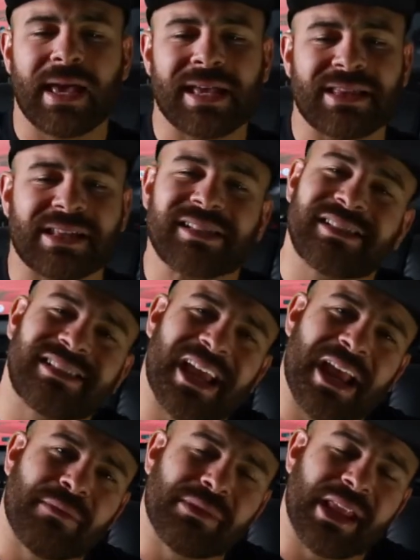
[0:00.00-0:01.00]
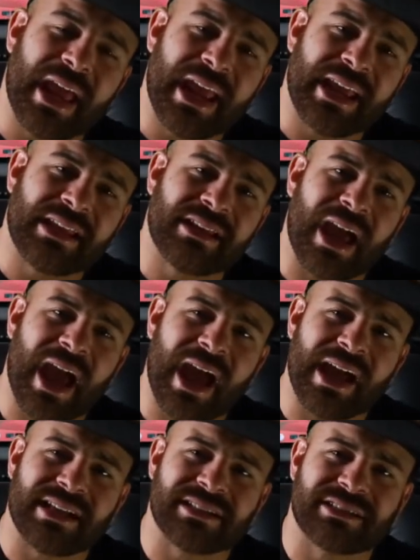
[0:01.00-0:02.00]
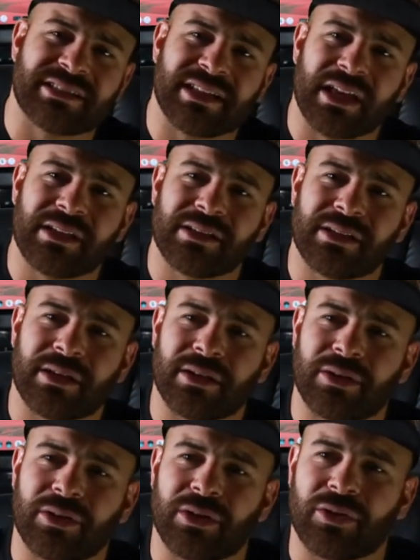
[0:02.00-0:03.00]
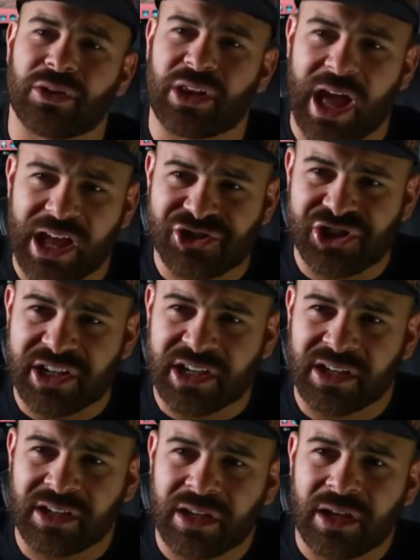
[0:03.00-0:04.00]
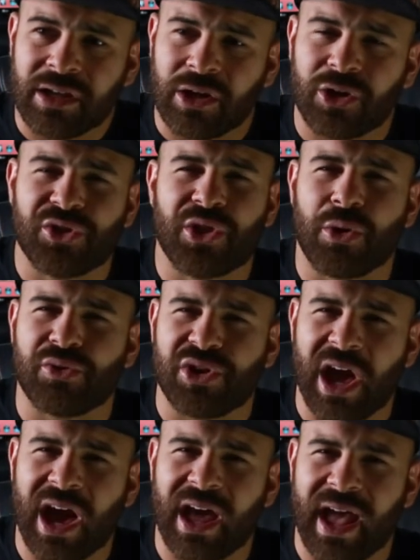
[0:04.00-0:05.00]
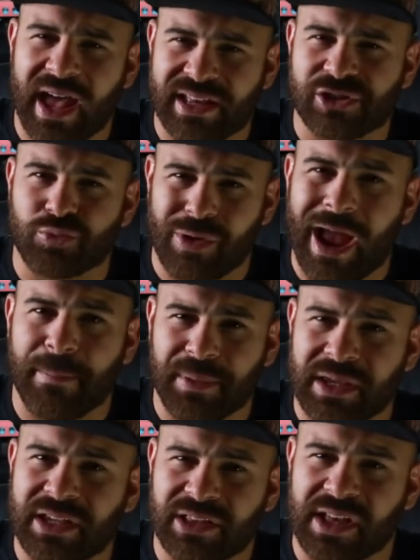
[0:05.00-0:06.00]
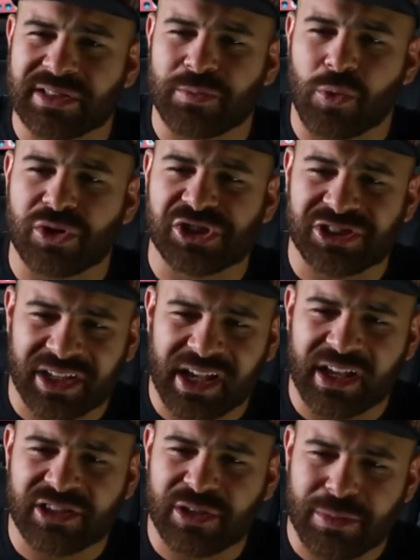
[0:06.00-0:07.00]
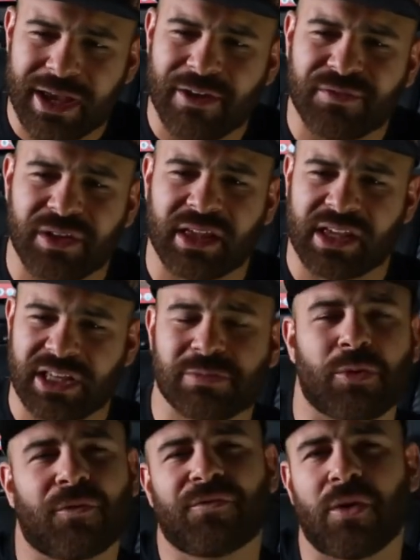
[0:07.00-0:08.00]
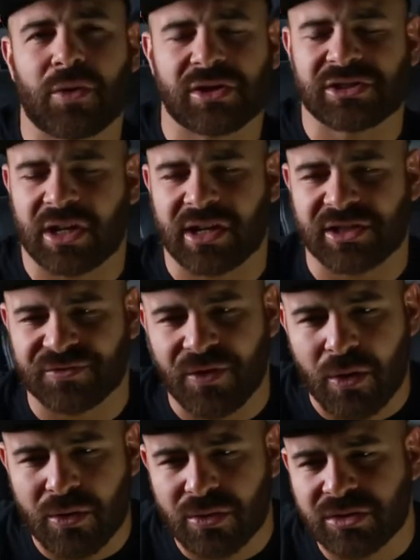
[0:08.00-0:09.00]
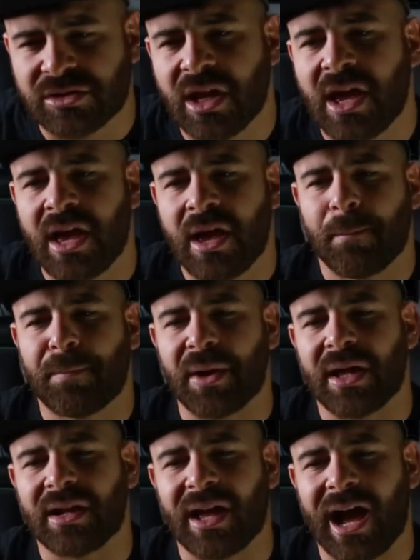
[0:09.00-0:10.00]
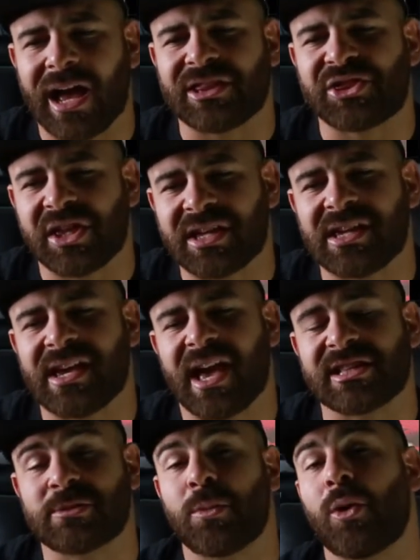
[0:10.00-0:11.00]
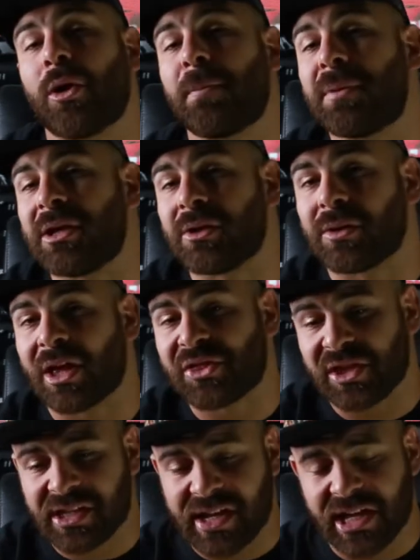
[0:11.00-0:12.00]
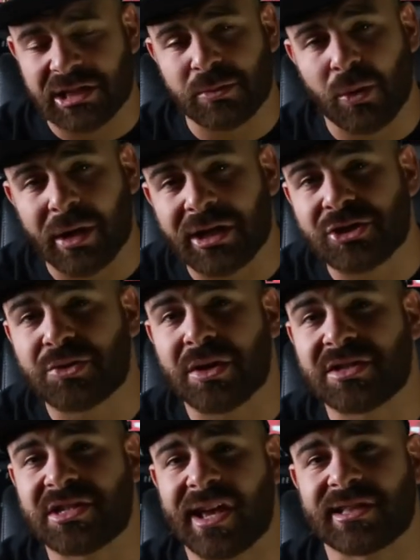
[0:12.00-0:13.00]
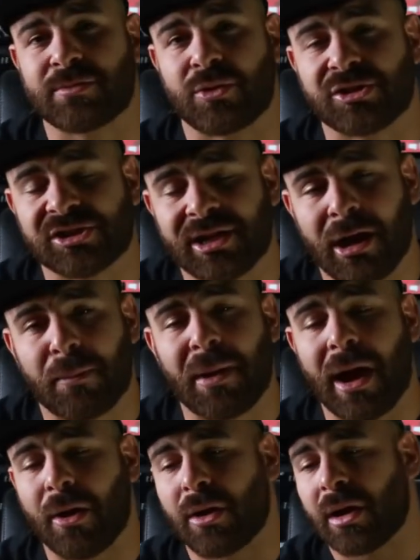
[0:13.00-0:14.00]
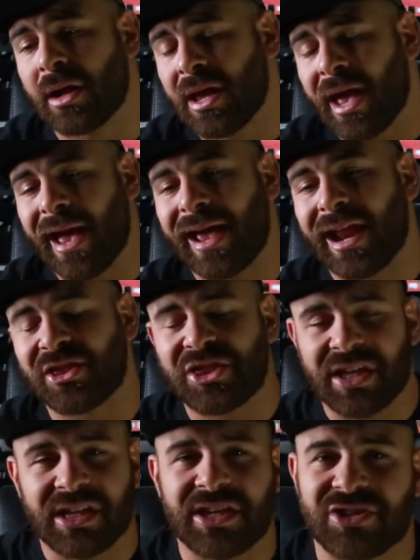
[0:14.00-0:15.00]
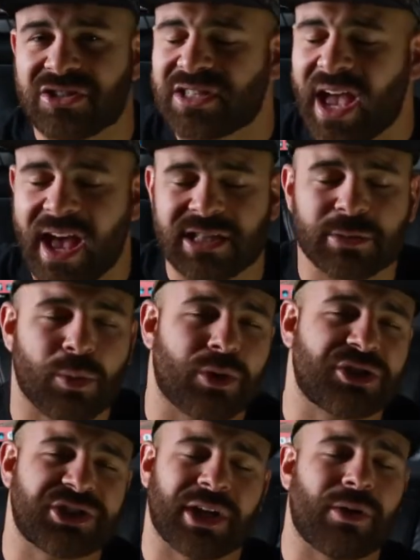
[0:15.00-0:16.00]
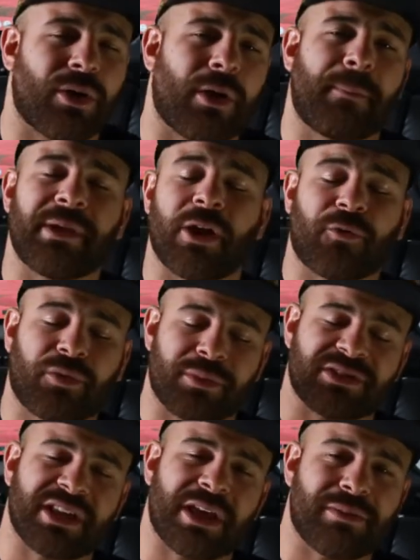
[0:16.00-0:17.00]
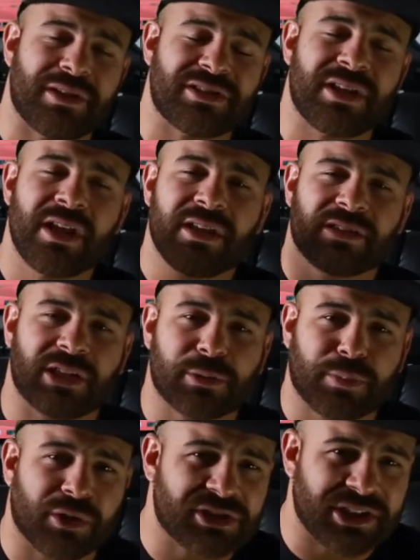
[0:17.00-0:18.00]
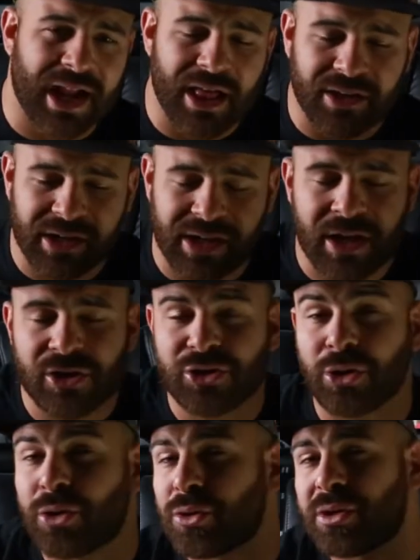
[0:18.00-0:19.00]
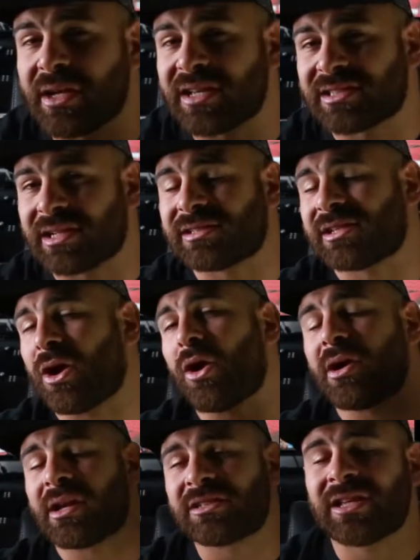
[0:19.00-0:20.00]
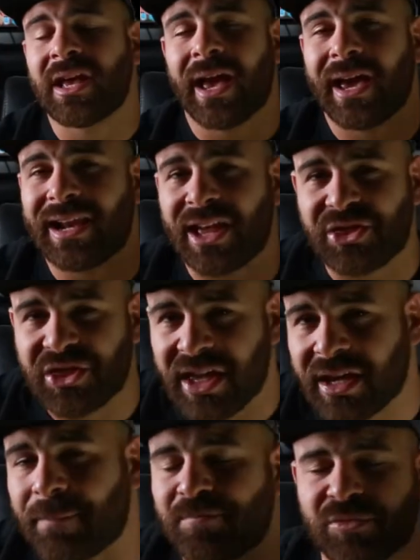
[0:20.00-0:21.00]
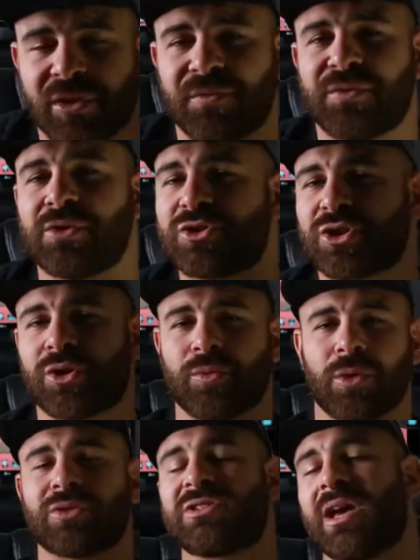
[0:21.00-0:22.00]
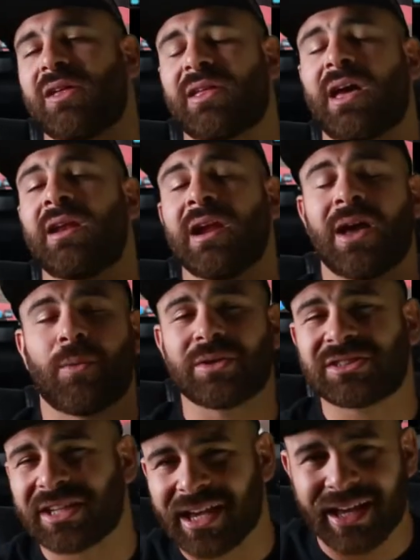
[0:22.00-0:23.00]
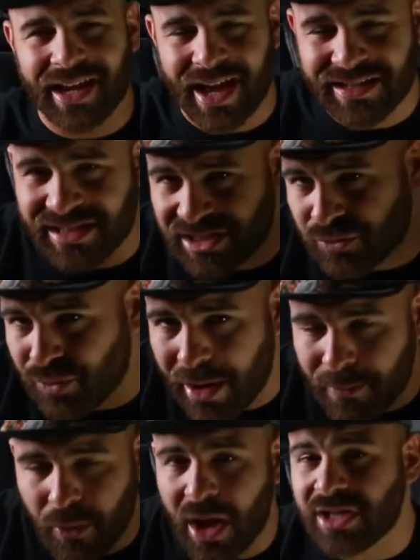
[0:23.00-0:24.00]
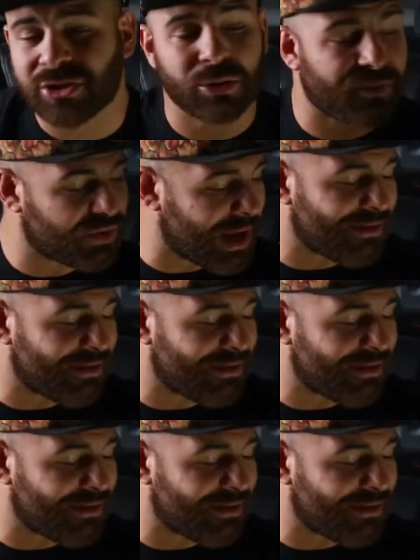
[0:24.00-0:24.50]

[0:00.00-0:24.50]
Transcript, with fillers: in the same lane as Logic though not as rappy. He does more singing to me. I feel like he's more focused on his vocals, but I think he has more appeal. I think he has more interest, he has more star power, and I think he just has more general appeal from his image to his personality to who he is and as an artist, and I think the future will tell that. Once again, guys, this is Rambo Hustle. If you